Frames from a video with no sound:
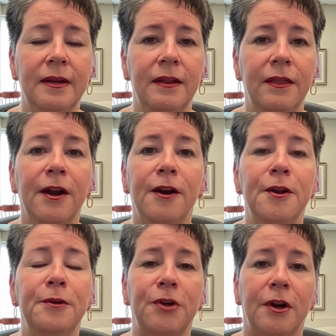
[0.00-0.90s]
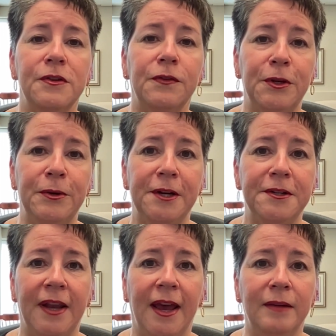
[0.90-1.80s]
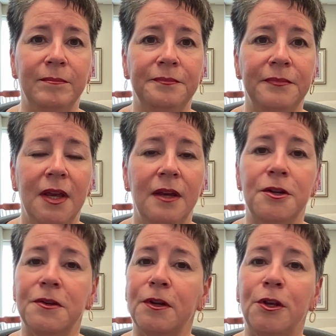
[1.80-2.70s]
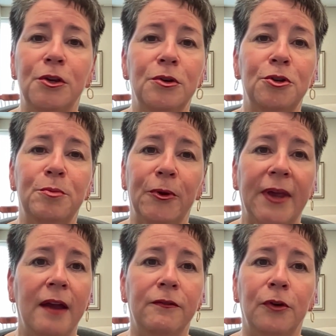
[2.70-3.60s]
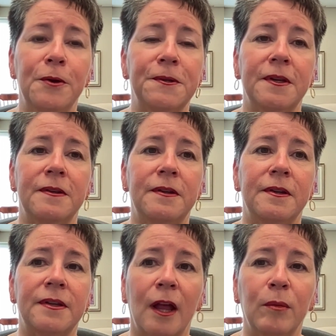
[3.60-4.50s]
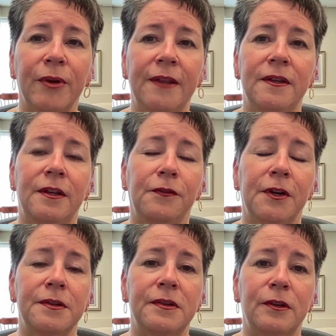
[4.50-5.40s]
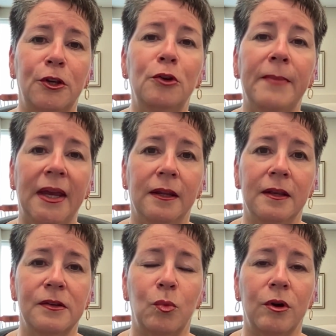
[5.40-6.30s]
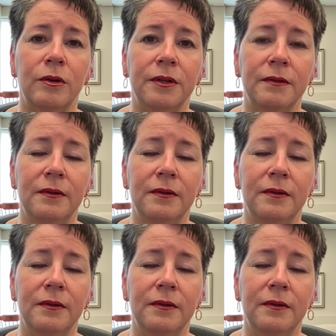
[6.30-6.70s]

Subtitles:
There are no darts for you here today. Just a huge bouquet of roses to celebrate the difference you make in this world.